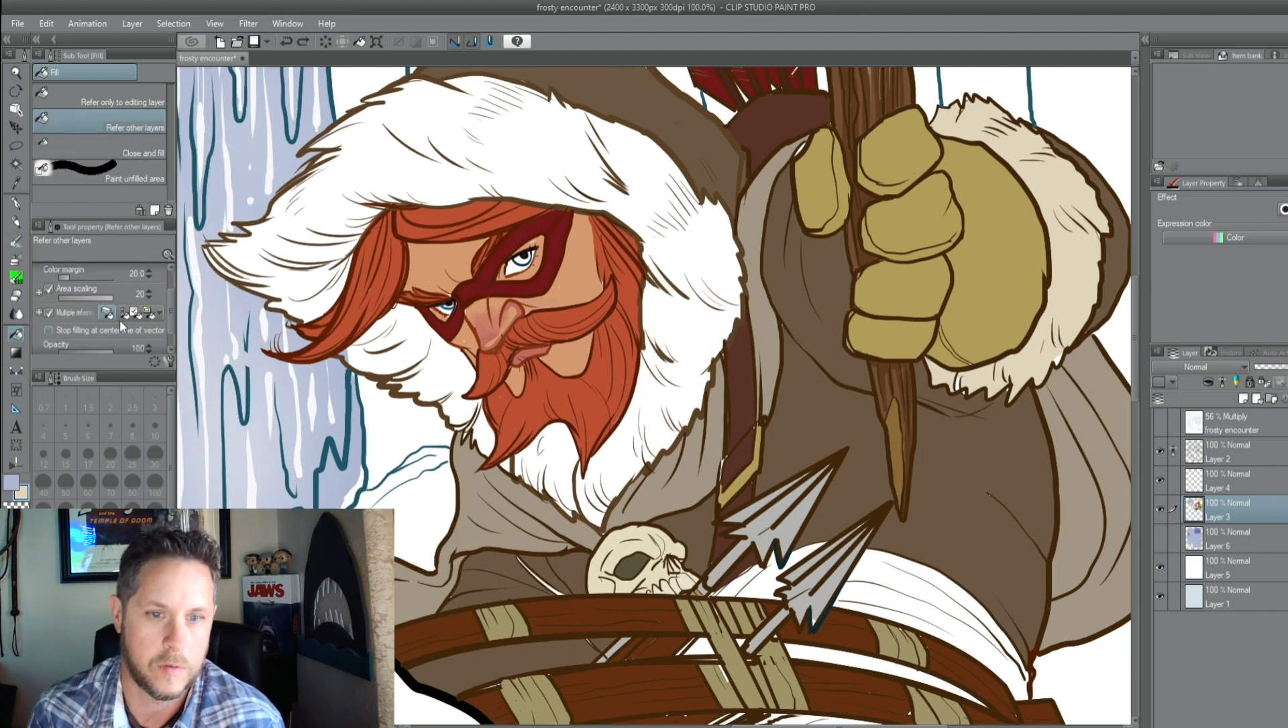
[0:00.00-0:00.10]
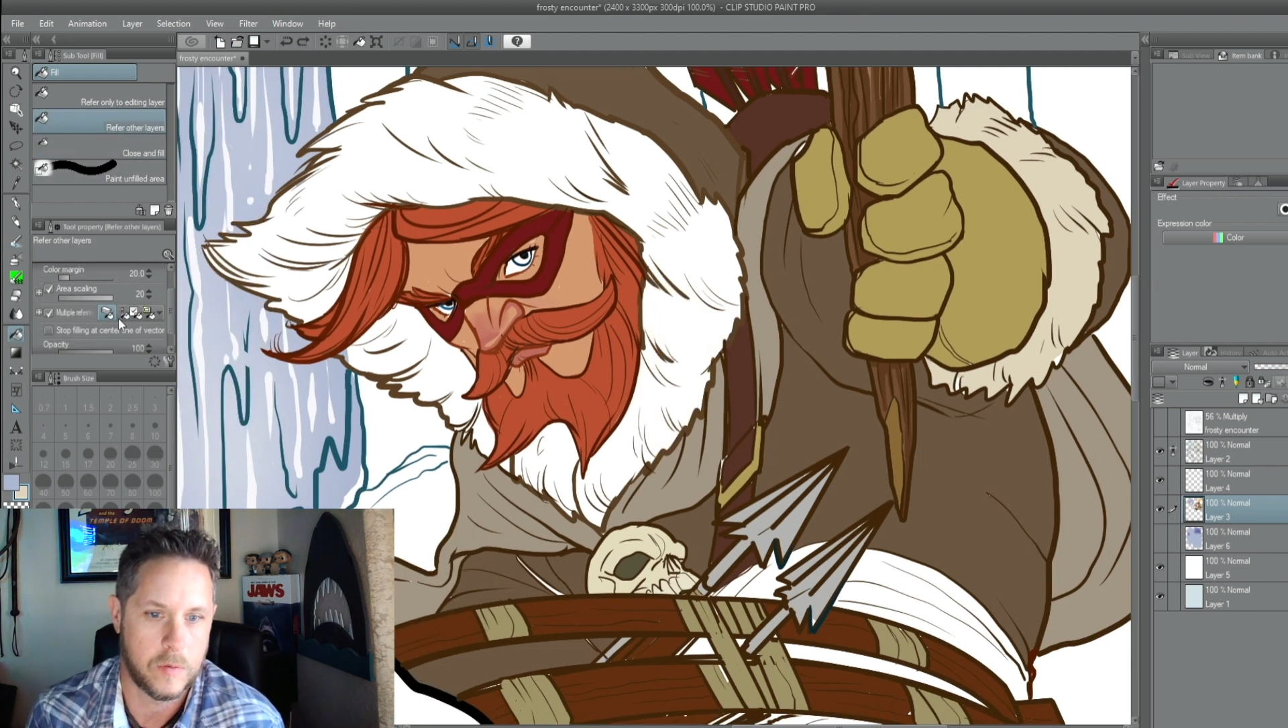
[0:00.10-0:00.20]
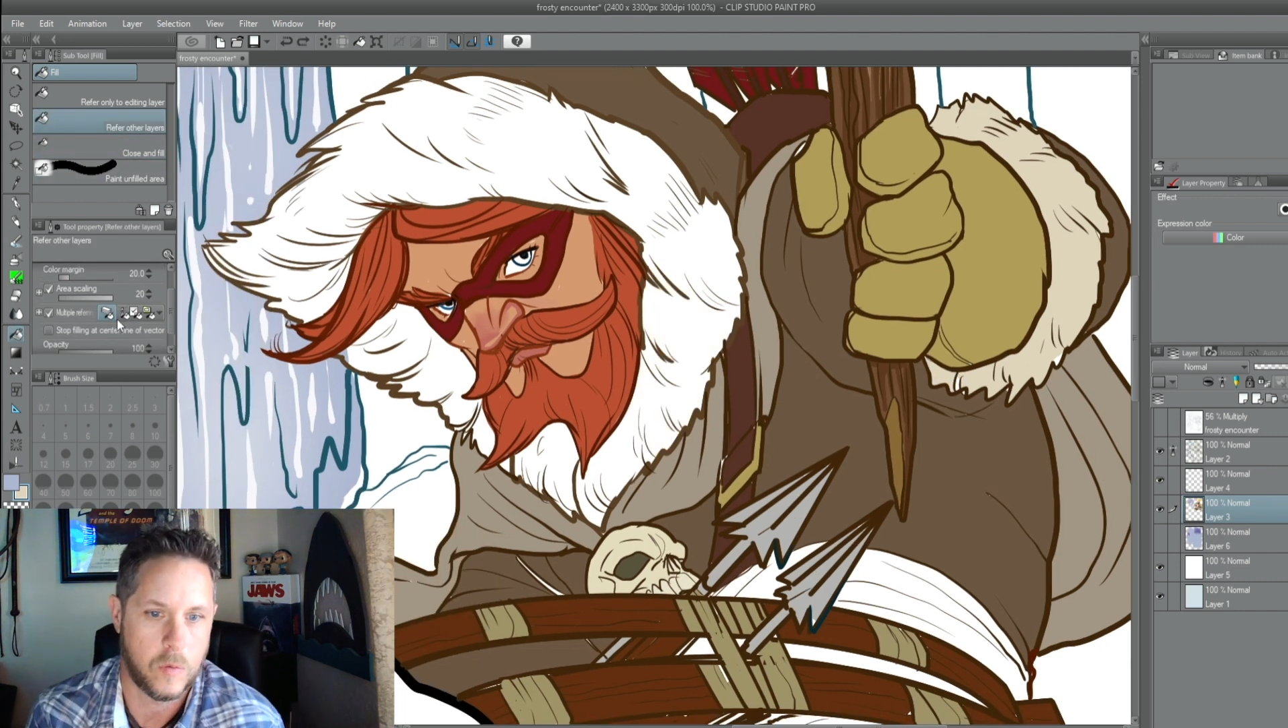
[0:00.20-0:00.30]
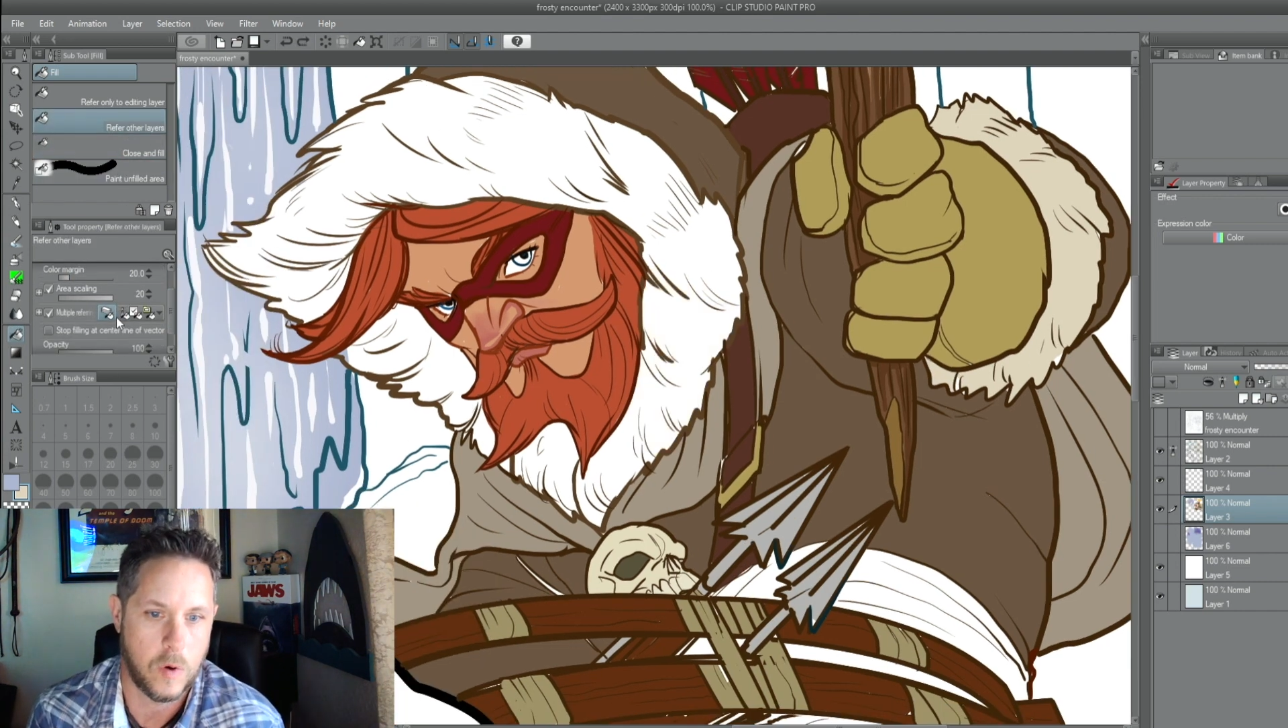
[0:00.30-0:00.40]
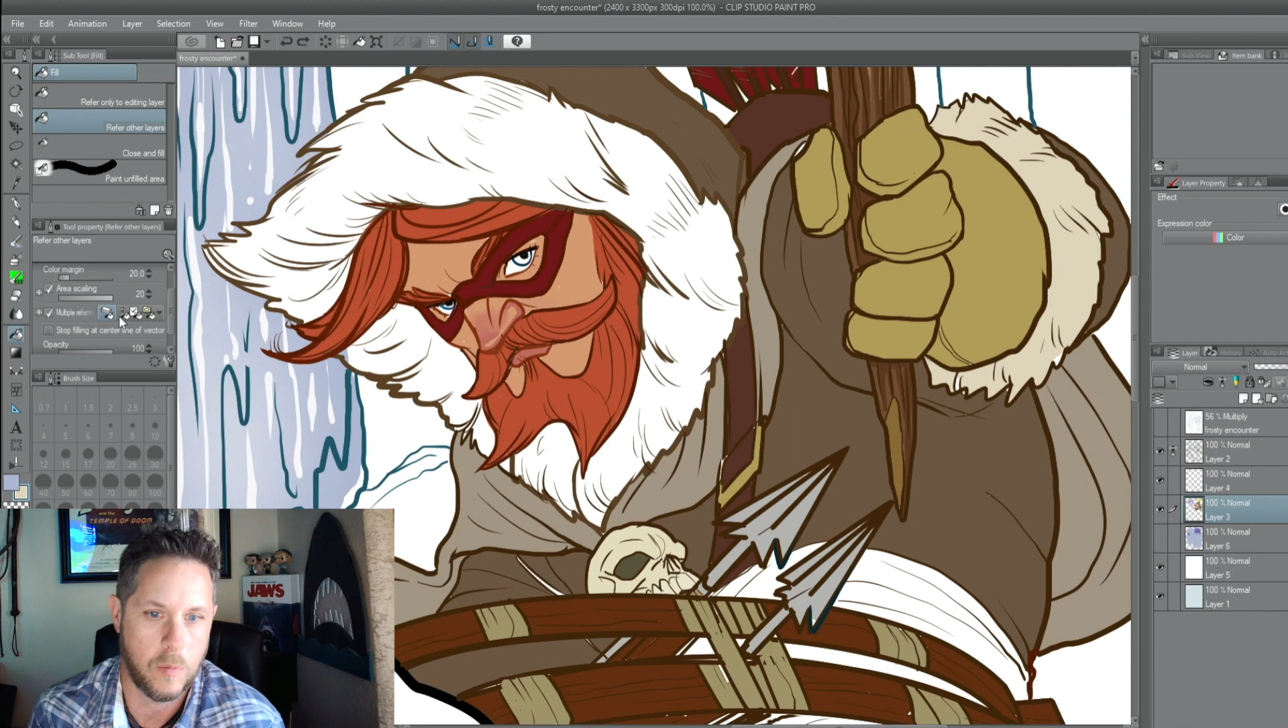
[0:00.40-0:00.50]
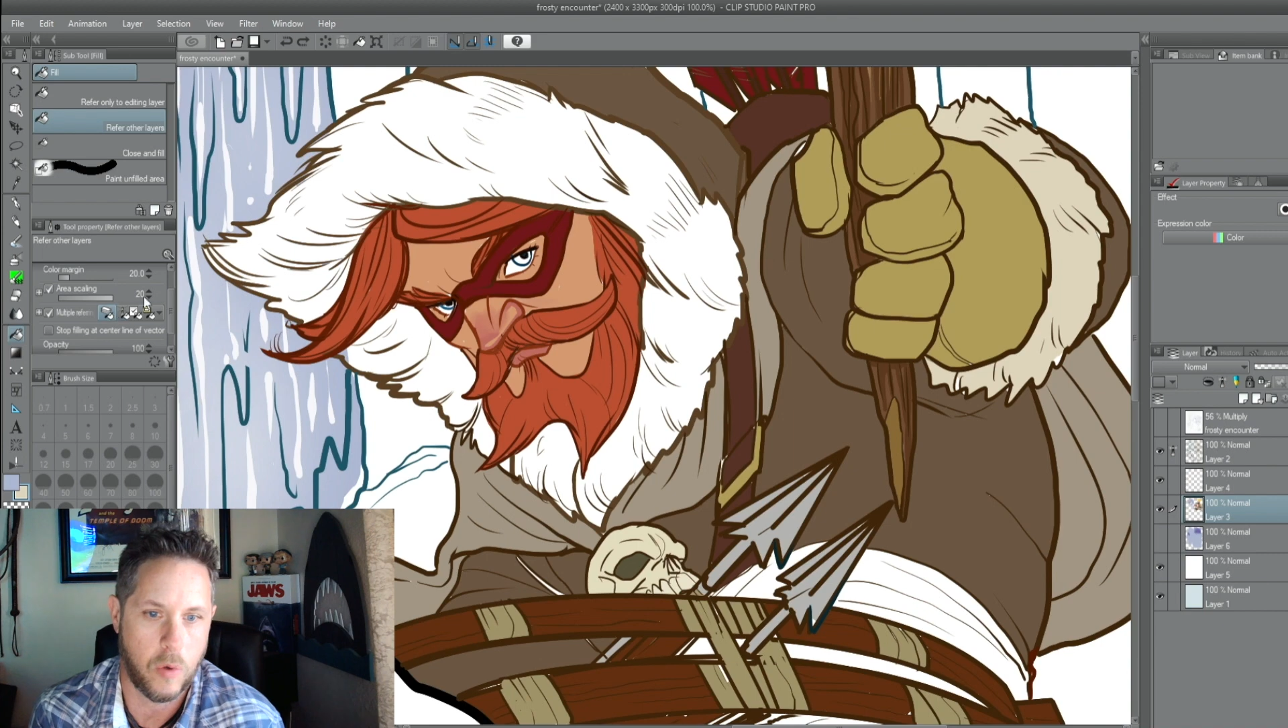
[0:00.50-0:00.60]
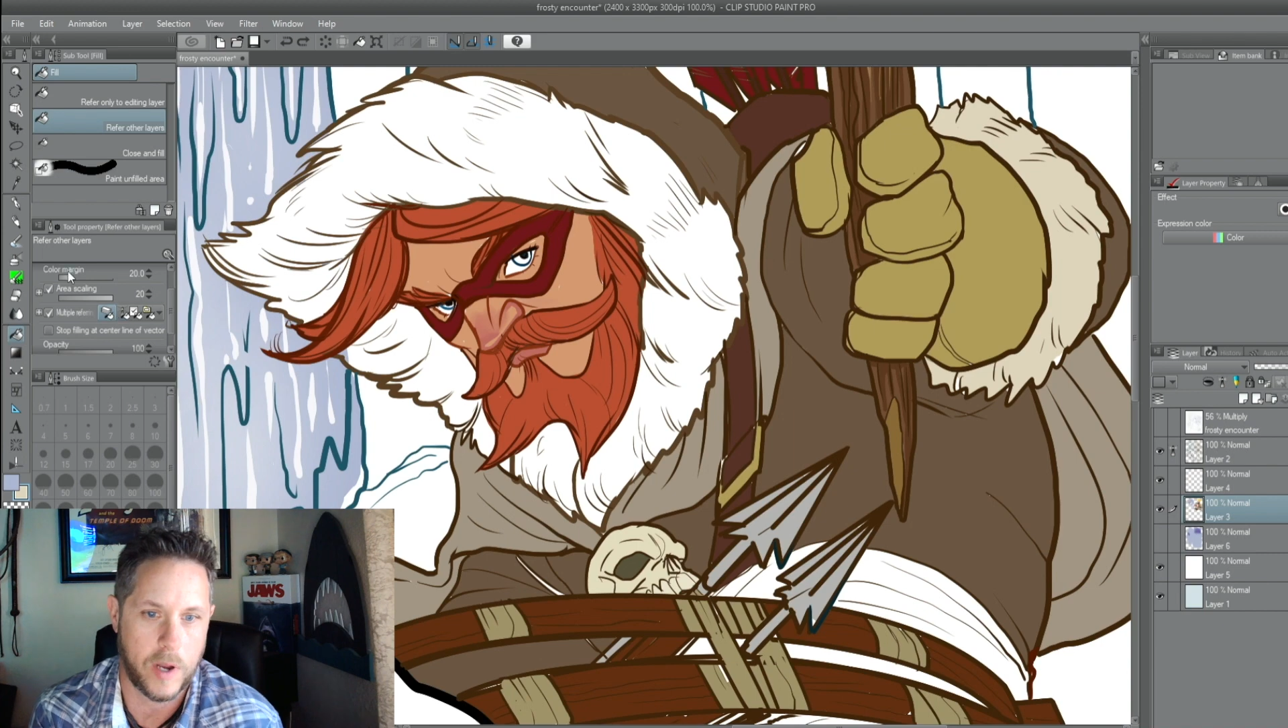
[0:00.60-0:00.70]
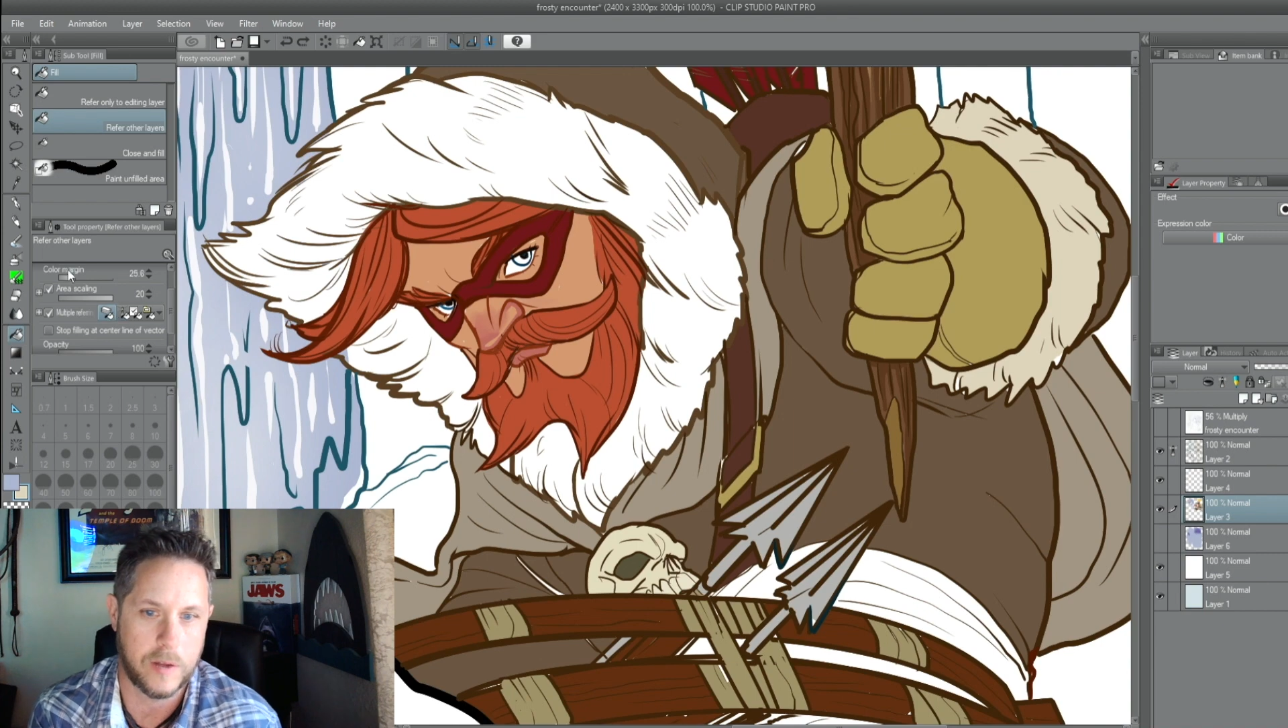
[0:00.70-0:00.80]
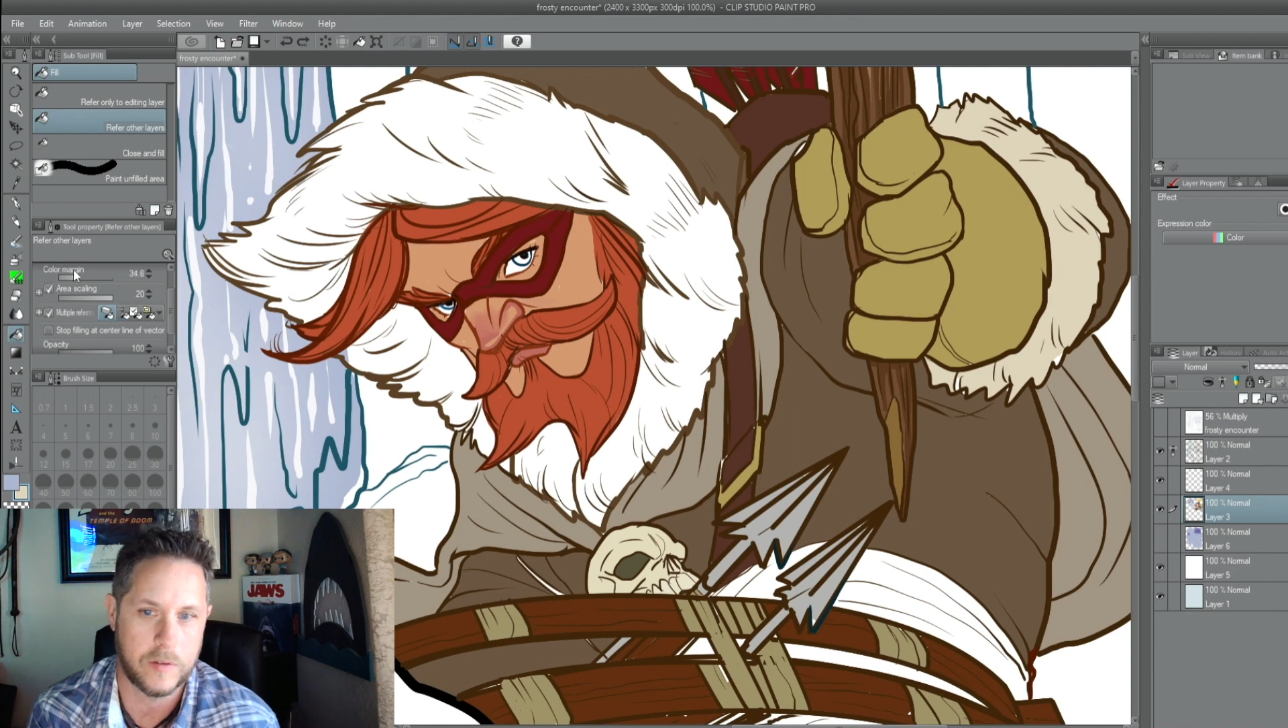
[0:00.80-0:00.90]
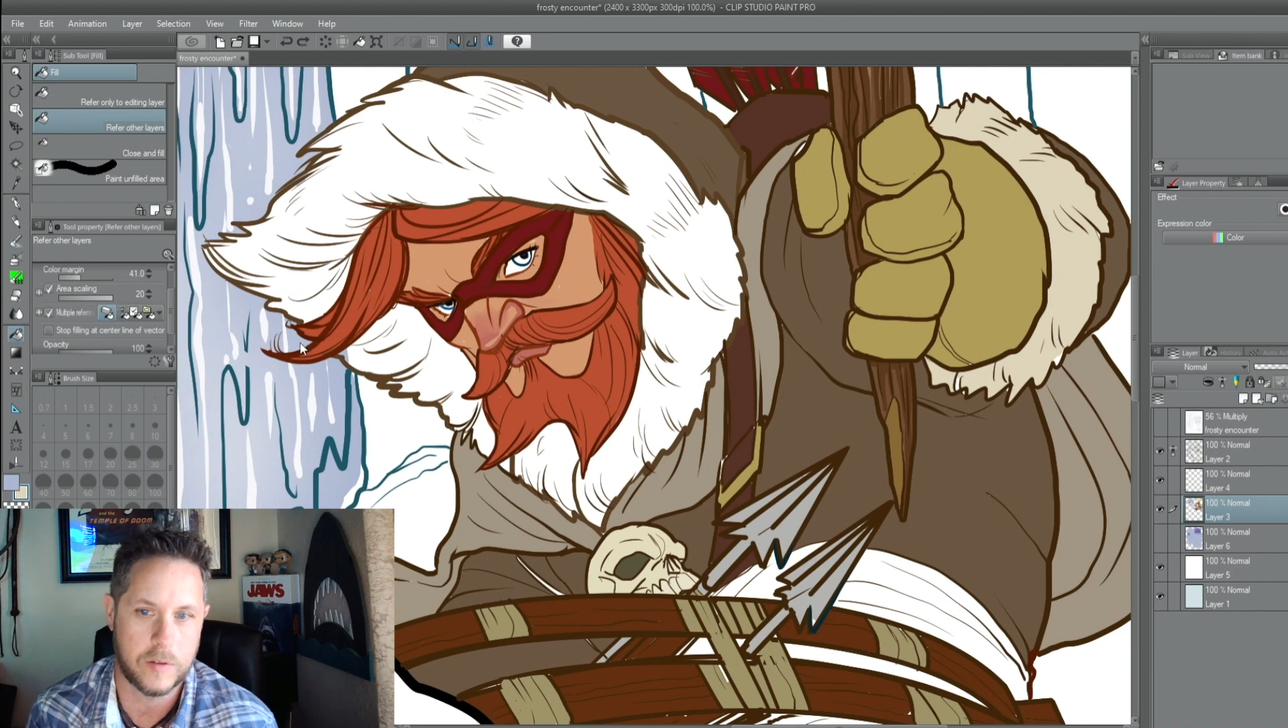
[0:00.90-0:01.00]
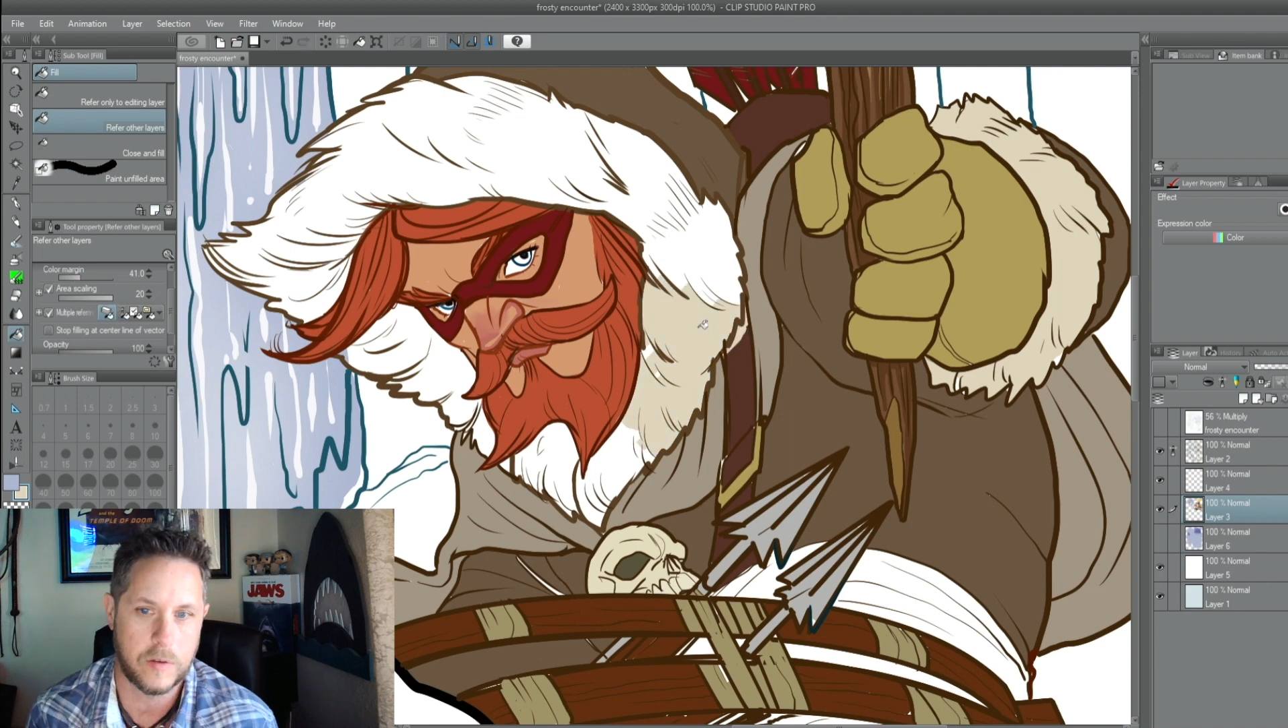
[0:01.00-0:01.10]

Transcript: warm browns